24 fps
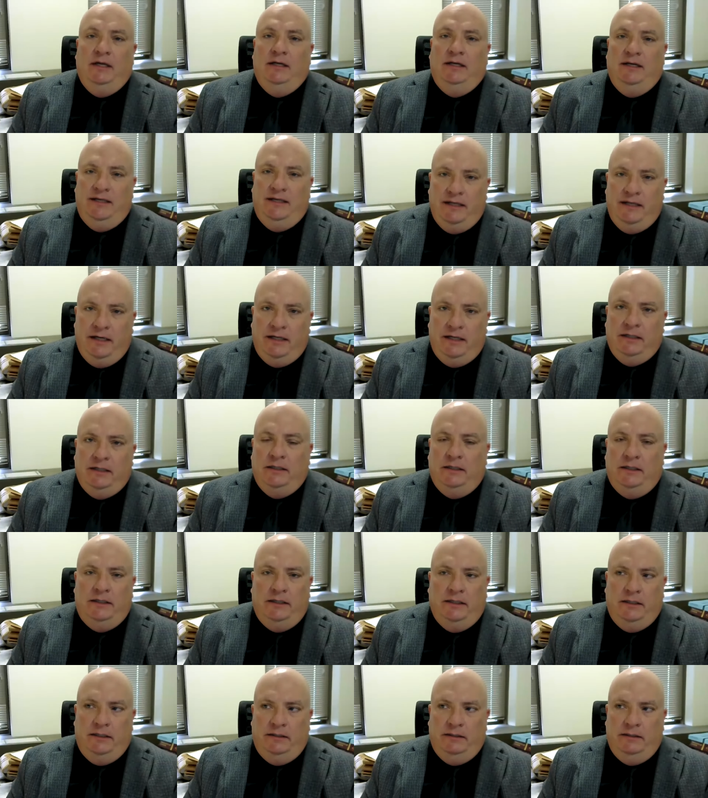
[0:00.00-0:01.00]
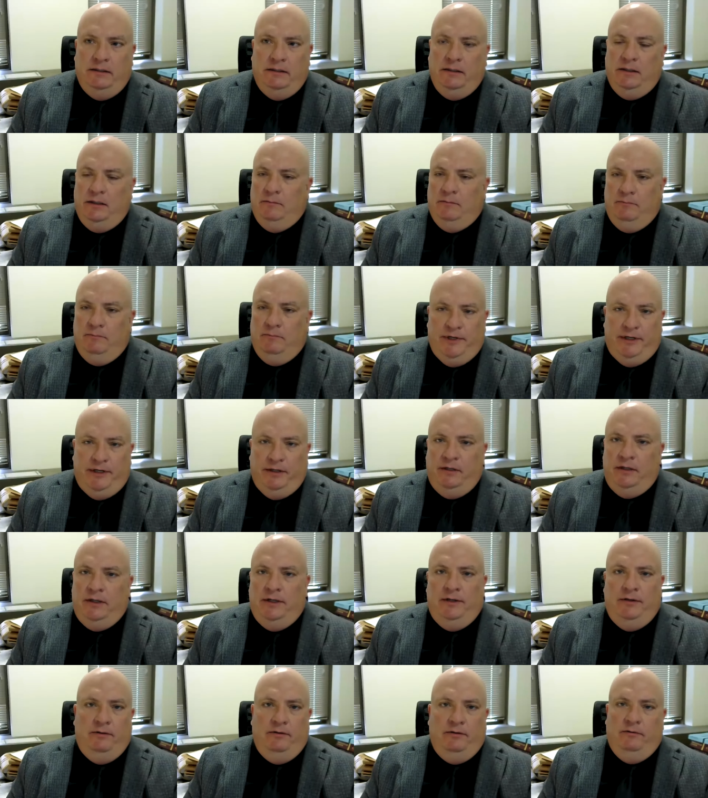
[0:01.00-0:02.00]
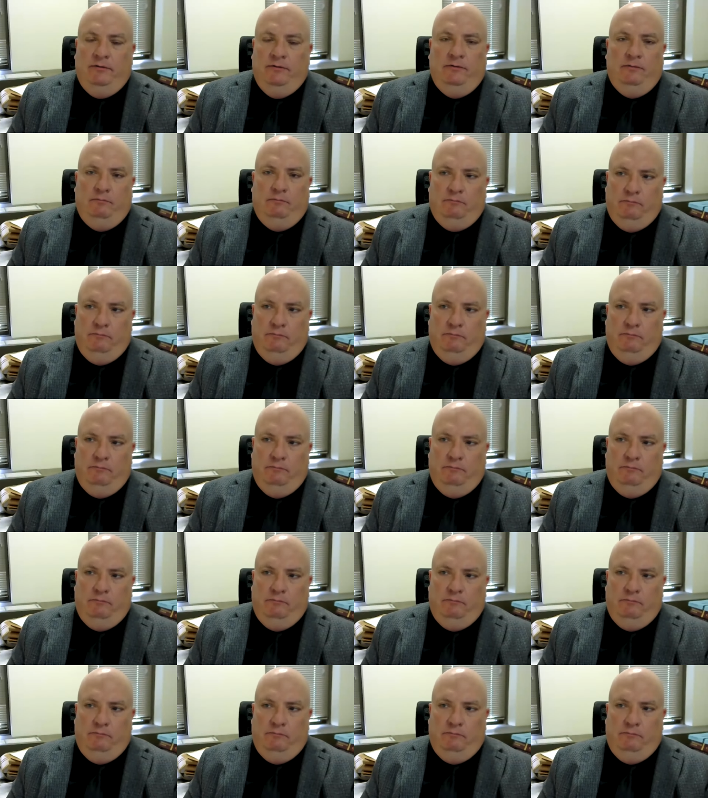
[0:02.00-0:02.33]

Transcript: yet again beyond the,